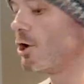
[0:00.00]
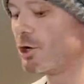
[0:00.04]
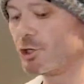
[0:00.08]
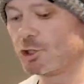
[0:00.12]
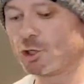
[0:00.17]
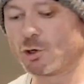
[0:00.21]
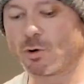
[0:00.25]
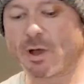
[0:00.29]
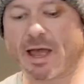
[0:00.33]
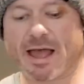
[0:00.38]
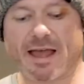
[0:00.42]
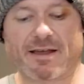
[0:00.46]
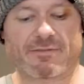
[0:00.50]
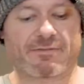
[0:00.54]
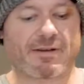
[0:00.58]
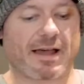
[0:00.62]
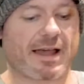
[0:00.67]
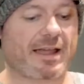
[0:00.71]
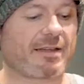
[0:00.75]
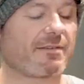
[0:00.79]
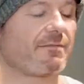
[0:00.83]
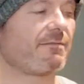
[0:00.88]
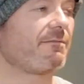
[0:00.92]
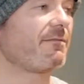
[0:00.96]
you have
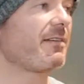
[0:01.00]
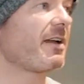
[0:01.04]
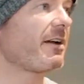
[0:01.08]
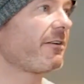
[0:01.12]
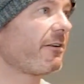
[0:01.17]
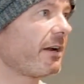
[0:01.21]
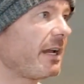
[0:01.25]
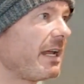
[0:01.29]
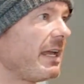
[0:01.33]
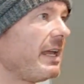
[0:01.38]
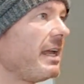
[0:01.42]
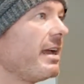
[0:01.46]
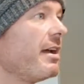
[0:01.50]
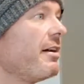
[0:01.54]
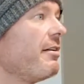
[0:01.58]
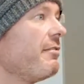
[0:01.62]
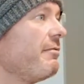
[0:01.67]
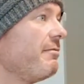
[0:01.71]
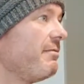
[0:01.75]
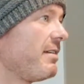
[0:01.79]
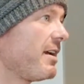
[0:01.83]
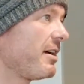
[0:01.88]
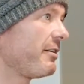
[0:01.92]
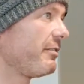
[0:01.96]
a very,
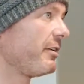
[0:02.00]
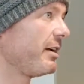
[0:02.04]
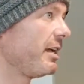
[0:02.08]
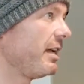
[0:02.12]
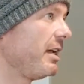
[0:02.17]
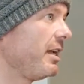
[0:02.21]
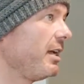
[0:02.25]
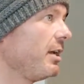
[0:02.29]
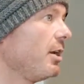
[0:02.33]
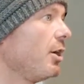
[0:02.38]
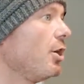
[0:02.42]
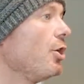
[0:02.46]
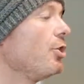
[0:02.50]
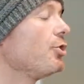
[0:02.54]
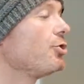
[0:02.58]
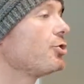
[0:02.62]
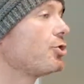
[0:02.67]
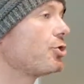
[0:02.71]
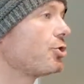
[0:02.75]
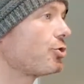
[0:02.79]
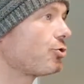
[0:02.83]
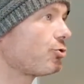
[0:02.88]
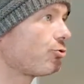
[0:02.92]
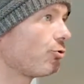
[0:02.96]
very
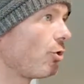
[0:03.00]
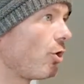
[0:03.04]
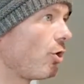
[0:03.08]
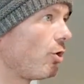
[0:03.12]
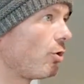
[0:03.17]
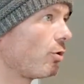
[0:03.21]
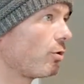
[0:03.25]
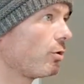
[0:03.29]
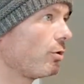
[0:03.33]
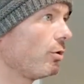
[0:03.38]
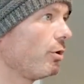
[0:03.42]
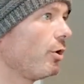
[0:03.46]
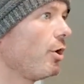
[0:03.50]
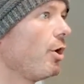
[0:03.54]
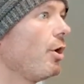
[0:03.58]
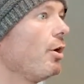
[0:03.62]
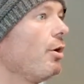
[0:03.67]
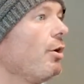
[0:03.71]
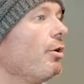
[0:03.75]
strong,